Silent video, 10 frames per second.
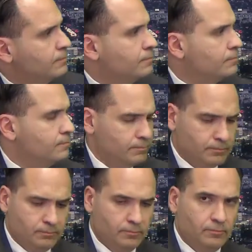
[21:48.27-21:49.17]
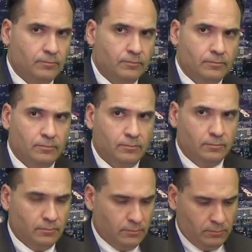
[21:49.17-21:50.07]

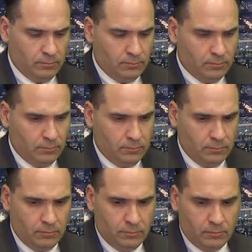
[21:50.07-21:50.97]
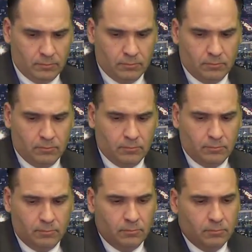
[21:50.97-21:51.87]

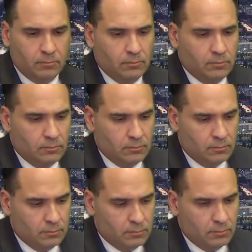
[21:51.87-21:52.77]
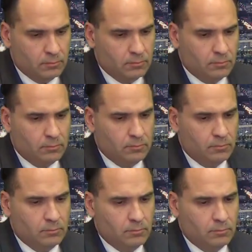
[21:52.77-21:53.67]

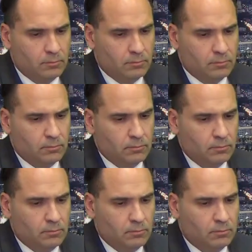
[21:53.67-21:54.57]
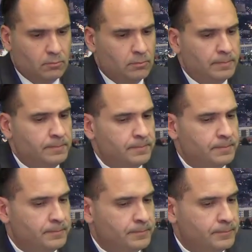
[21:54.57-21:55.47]

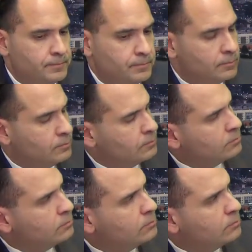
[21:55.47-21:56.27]
(not speaking)